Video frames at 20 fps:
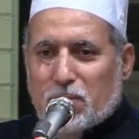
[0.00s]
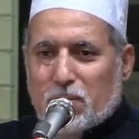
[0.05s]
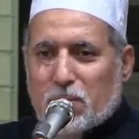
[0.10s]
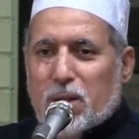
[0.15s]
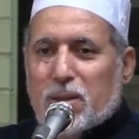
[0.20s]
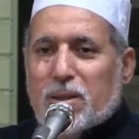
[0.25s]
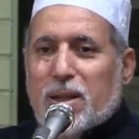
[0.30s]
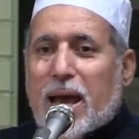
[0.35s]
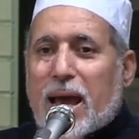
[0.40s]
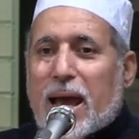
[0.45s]

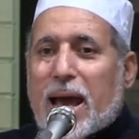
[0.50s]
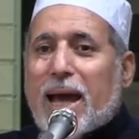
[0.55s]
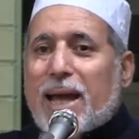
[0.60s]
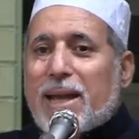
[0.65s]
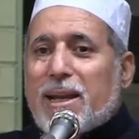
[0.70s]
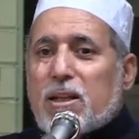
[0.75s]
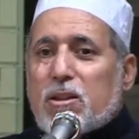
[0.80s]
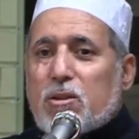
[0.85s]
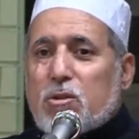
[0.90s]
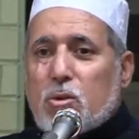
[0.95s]
But
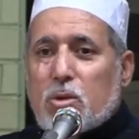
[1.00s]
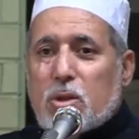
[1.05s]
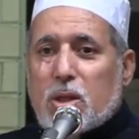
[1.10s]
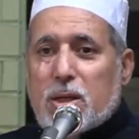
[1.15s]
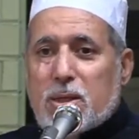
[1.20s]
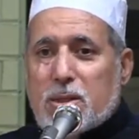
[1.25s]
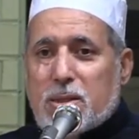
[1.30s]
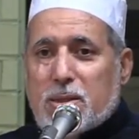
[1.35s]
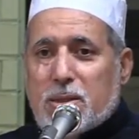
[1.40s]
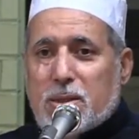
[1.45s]
added to
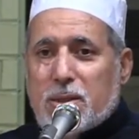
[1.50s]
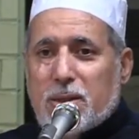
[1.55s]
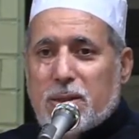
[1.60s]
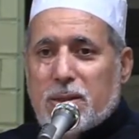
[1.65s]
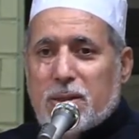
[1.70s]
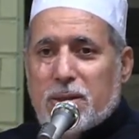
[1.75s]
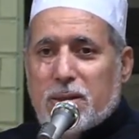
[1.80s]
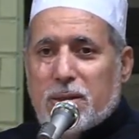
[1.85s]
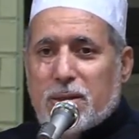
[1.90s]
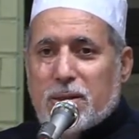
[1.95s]

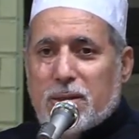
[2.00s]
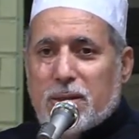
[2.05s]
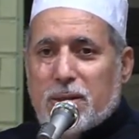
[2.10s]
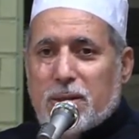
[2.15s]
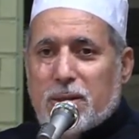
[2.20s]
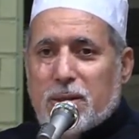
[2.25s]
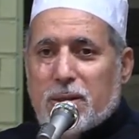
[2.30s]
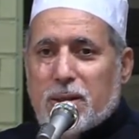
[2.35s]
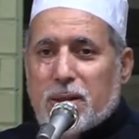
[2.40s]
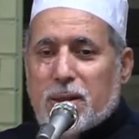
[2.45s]
this
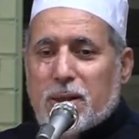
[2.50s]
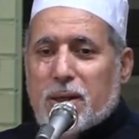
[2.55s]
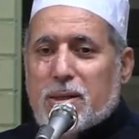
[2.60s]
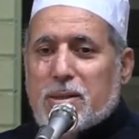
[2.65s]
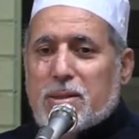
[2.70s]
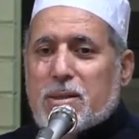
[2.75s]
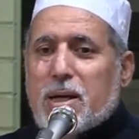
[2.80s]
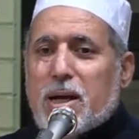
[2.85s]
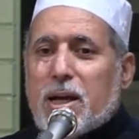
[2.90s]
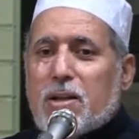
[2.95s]

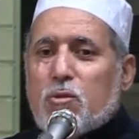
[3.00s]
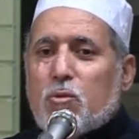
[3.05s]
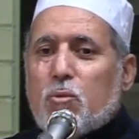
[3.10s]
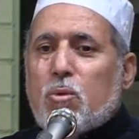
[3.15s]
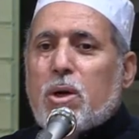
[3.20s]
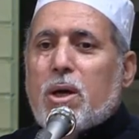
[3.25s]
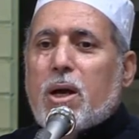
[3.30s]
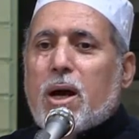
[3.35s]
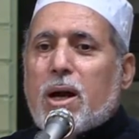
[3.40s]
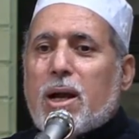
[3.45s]
is that
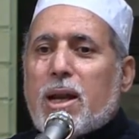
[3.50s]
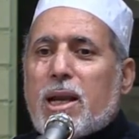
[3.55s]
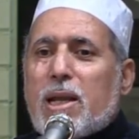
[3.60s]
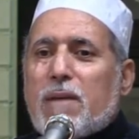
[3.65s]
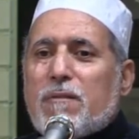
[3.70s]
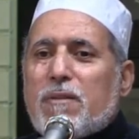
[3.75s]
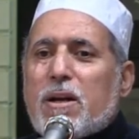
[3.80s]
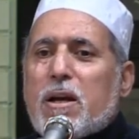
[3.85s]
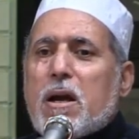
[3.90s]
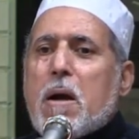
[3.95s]
we are
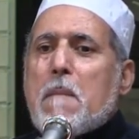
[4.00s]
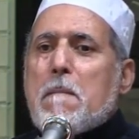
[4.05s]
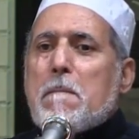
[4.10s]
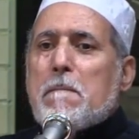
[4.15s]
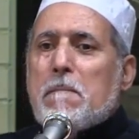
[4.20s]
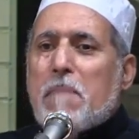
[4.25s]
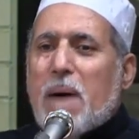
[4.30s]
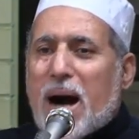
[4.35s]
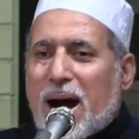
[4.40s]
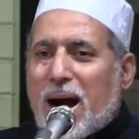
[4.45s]

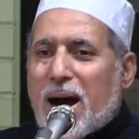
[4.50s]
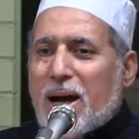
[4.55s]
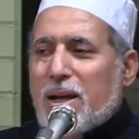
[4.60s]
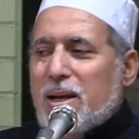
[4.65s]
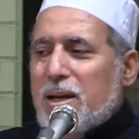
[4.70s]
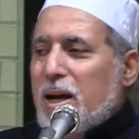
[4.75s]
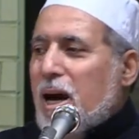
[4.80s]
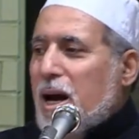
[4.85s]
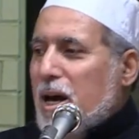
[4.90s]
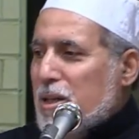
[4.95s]
living
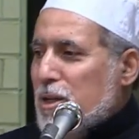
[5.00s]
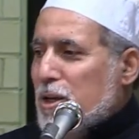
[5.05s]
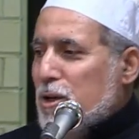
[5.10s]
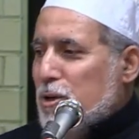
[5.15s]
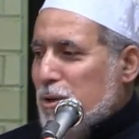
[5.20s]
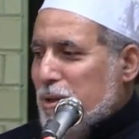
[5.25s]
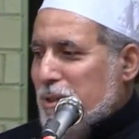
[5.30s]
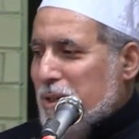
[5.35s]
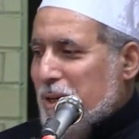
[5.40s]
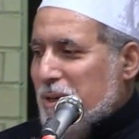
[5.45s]
by
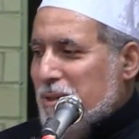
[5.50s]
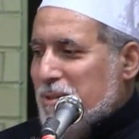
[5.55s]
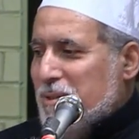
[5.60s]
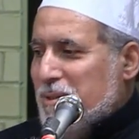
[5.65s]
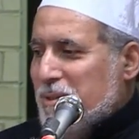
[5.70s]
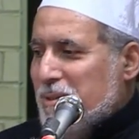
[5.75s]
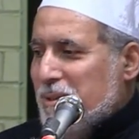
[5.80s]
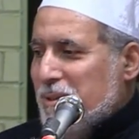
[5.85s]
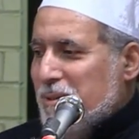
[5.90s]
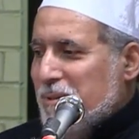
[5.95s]
other
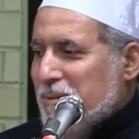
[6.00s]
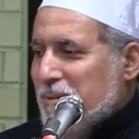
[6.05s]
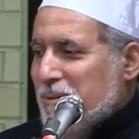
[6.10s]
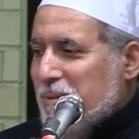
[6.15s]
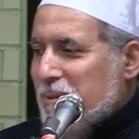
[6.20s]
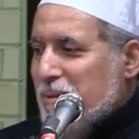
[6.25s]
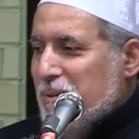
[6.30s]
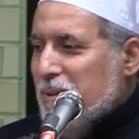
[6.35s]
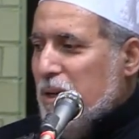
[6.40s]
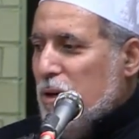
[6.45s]
contexts.
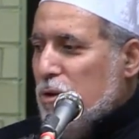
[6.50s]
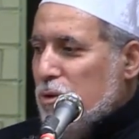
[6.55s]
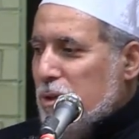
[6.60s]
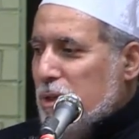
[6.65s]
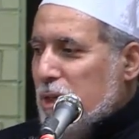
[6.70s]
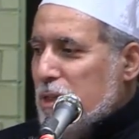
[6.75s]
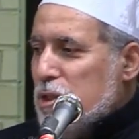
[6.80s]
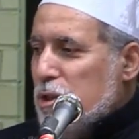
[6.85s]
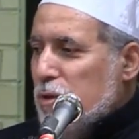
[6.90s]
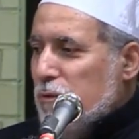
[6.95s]
The
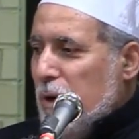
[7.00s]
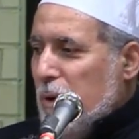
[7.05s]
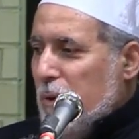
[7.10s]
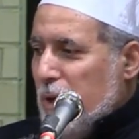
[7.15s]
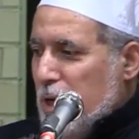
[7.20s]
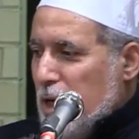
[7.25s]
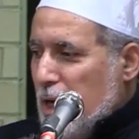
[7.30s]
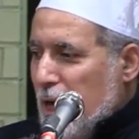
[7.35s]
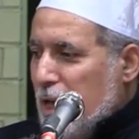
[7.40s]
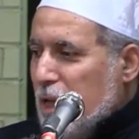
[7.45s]
context of
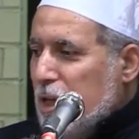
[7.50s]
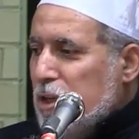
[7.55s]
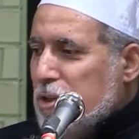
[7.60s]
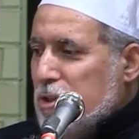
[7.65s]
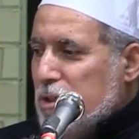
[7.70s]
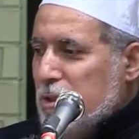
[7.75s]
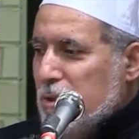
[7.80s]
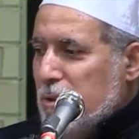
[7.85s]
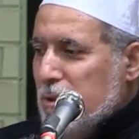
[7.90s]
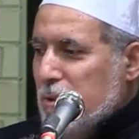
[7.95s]
our
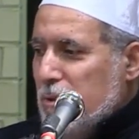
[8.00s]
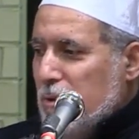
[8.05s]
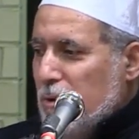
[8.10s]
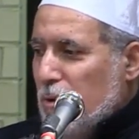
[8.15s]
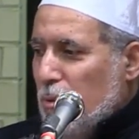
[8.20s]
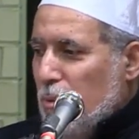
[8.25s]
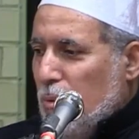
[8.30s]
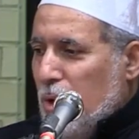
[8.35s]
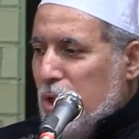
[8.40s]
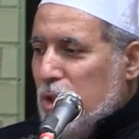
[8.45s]
knowledge:
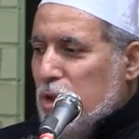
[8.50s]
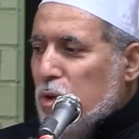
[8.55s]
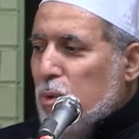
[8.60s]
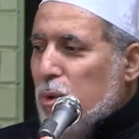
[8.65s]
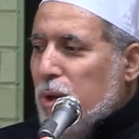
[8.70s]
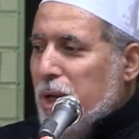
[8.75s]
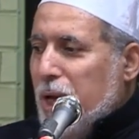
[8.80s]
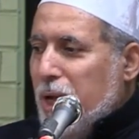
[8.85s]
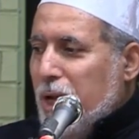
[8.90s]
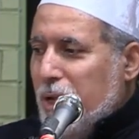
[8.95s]
what
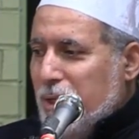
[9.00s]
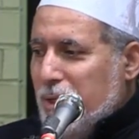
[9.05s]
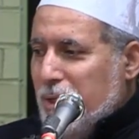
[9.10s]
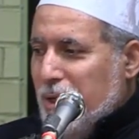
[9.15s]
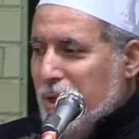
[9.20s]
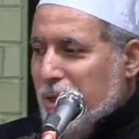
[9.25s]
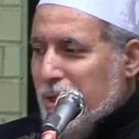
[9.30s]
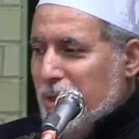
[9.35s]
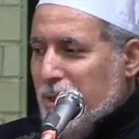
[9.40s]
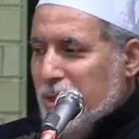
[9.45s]
do we
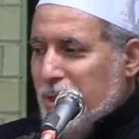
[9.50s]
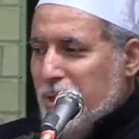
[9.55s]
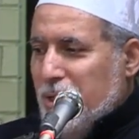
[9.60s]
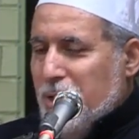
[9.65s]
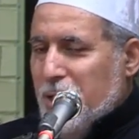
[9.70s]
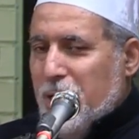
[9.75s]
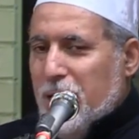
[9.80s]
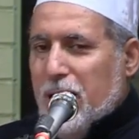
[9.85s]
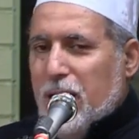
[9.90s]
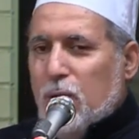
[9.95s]
read
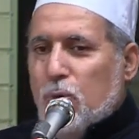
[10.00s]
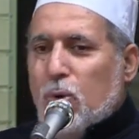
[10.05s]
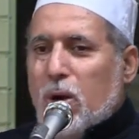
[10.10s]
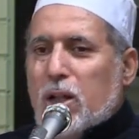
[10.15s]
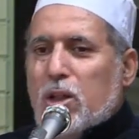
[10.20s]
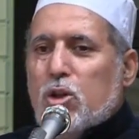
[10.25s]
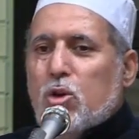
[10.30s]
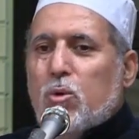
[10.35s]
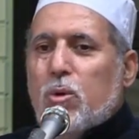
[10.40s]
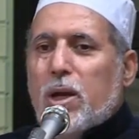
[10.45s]
and
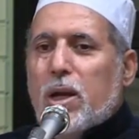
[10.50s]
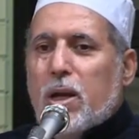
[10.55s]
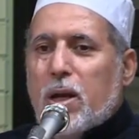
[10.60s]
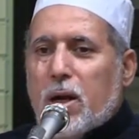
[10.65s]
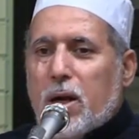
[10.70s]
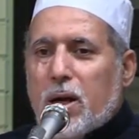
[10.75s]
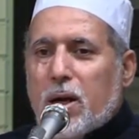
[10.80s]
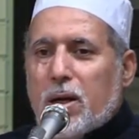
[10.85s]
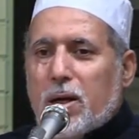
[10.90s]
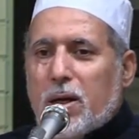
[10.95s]
what do we
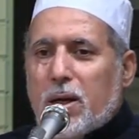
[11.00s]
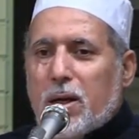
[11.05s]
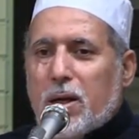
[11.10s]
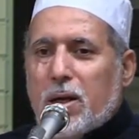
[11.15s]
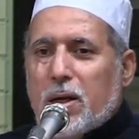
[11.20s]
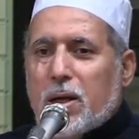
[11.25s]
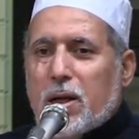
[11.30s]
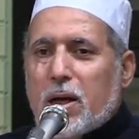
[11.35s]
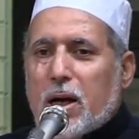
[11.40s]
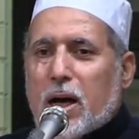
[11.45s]

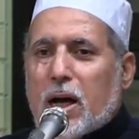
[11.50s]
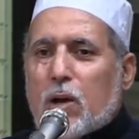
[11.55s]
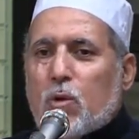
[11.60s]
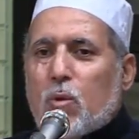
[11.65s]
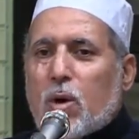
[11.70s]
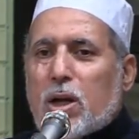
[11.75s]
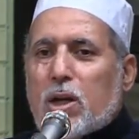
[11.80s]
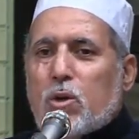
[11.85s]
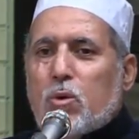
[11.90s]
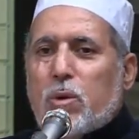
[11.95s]
learn
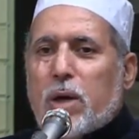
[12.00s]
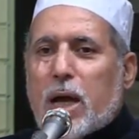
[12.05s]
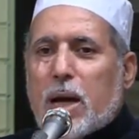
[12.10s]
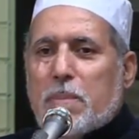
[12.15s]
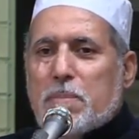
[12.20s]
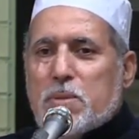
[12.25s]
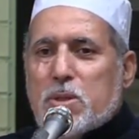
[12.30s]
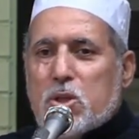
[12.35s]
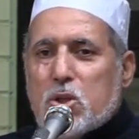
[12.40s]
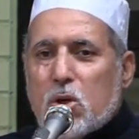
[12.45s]
and what do we
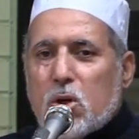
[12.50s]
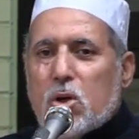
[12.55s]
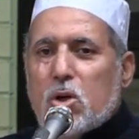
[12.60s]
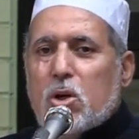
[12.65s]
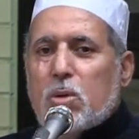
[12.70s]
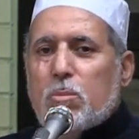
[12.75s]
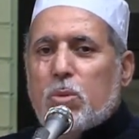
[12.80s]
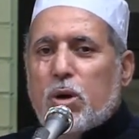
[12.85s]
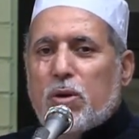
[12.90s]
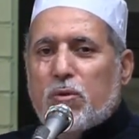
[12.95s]

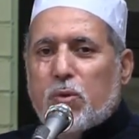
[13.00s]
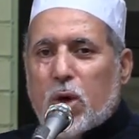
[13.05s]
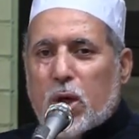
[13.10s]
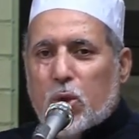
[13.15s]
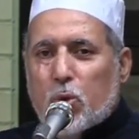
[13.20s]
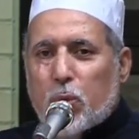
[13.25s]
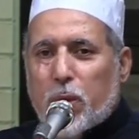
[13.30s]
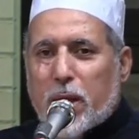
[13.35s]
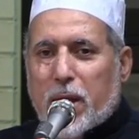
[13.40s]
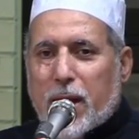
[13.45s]
absorb of
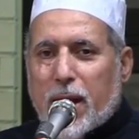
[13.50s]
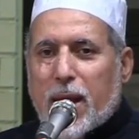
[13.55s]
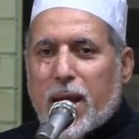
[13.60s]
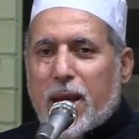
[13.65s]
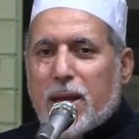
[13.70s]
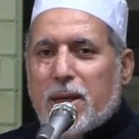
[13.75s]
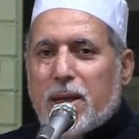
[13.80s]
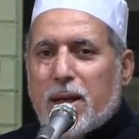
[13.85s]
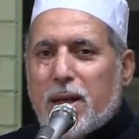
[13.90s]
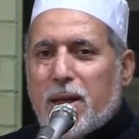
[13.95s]
what we
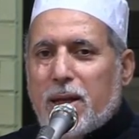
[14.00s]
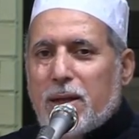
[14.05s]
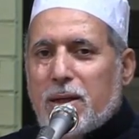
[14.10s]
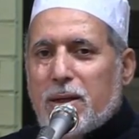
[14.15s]
read?